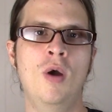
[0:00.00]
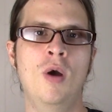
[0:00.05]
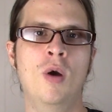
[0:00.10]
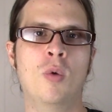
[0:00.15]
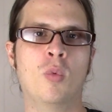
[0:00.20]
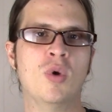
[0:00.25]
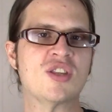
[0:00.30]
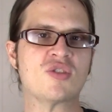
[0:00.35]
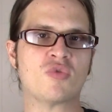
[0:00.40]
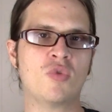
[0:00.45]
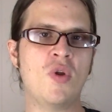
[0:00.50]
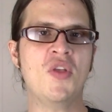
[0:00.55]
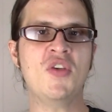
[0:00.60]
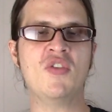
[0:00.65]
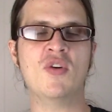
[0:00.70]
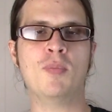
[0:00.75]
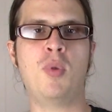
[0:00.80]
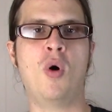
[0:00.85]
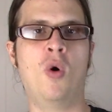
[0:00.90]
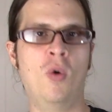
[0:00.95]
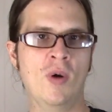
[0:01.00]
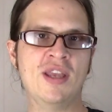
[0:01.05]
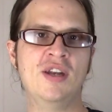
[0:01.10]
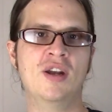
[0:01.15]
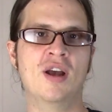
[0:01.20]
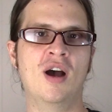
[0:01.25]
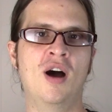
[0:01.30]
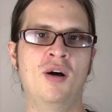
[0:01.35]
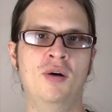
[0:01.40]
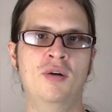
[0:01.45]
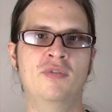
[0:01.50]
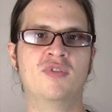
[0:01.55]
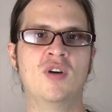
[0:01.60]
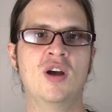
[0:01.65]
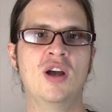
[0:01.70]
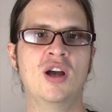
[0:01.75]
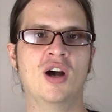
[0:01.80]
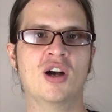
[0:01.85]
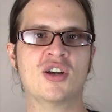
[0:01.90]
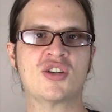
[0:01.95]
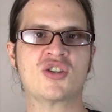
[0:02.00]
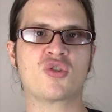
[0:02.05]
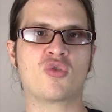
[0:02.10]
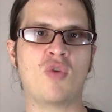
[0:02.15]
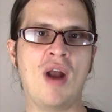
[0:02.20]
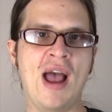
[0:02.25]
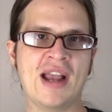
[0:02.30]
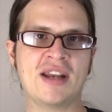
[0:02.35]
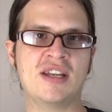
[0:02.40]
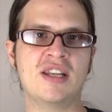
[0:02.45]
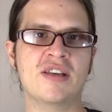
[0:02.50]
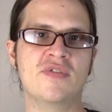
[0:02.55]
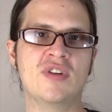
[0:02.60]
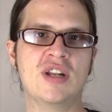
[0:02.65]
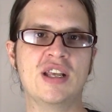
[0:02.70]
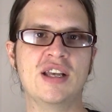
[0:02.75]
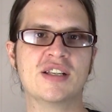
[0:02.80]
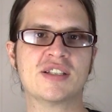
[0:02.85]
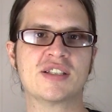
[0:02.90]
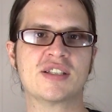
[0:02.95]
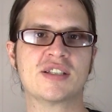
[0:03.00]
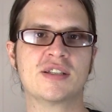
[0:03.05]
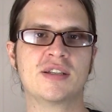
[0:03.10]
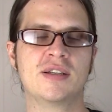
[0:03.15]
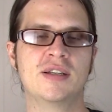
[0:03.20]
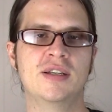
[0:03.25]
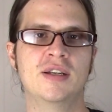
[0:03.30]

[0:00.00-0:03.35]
what's really the point of attractiveness?